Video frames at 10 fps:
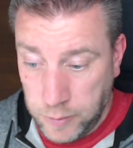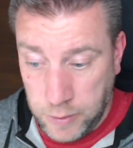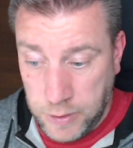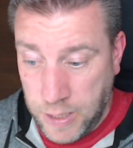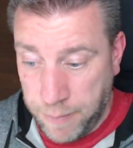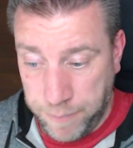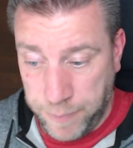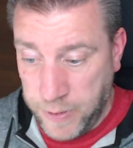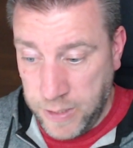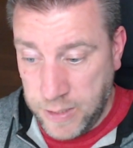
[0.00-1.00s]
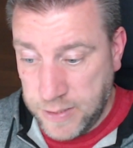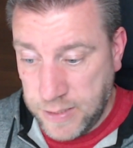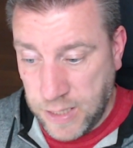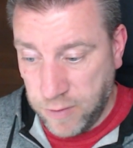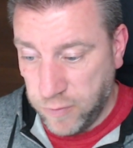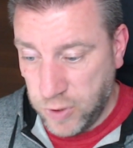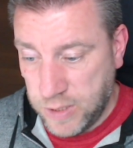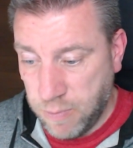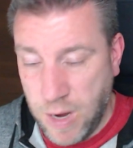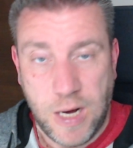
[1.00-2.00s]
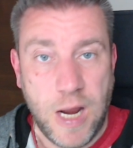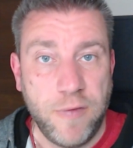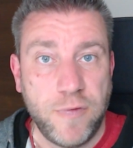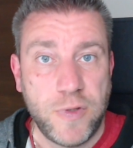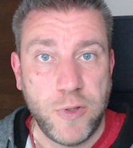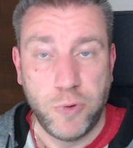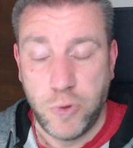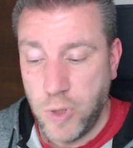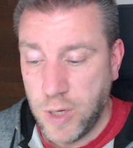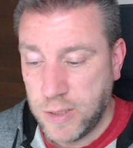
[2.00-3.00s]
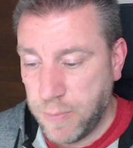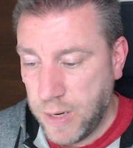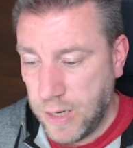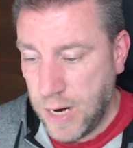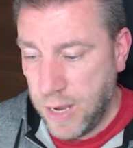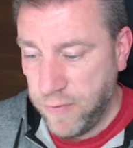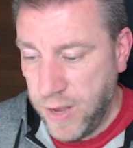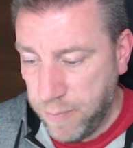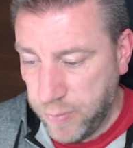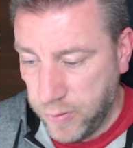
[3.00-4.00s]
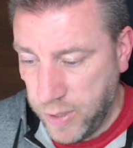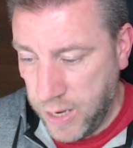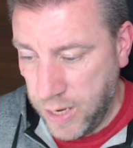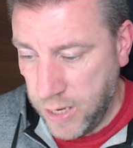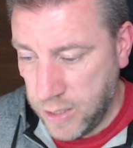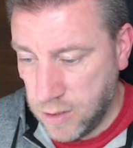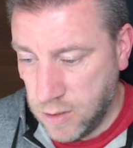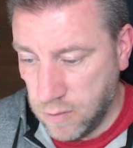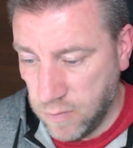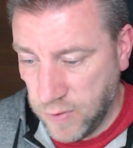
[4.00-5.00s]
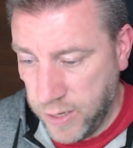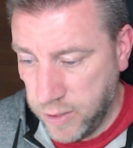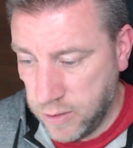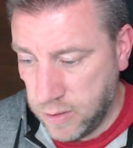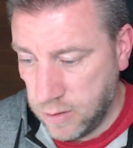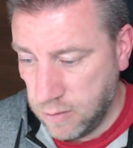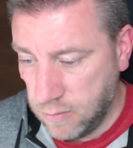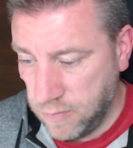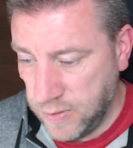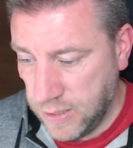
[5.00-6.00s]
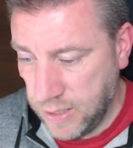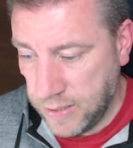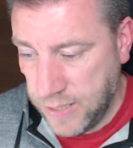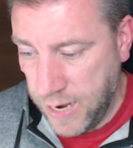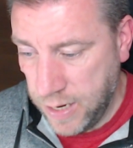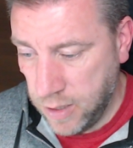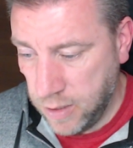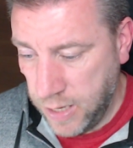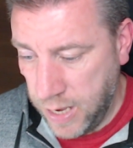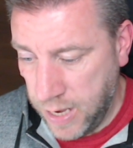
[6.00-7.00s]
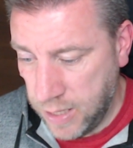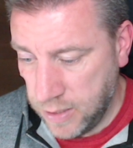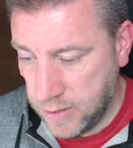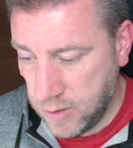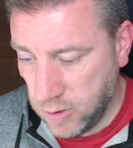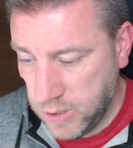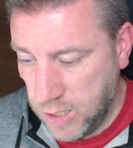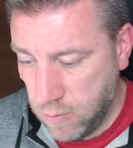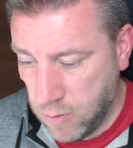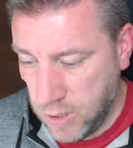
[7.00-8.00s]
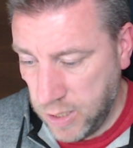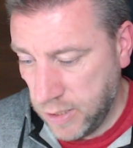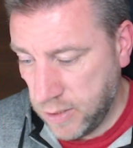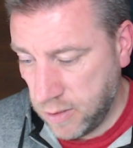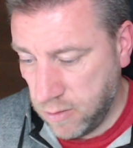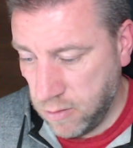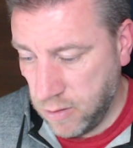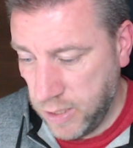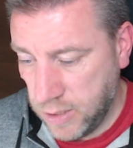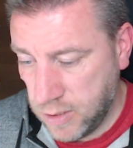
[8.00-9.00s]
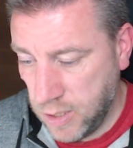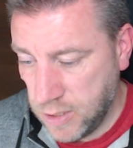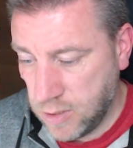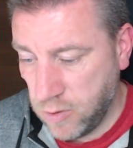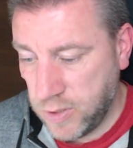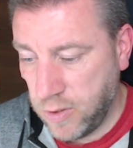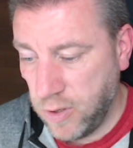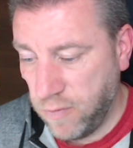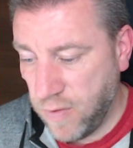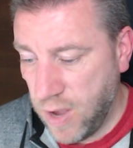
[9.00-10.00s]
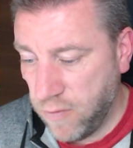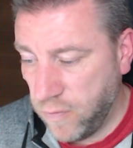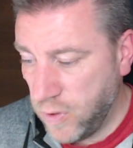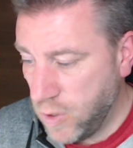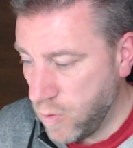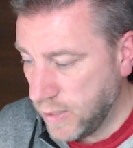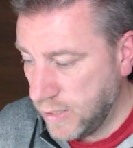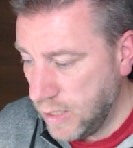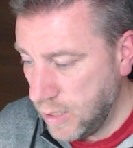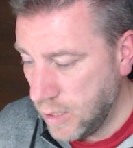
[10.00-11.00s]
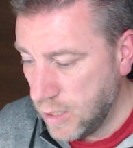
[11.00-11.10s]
Yeah, it is designed for the Smart Life, so Tuya Smart Life app, and wired with an antenna, and it's called T1, and it's cost 35 USD.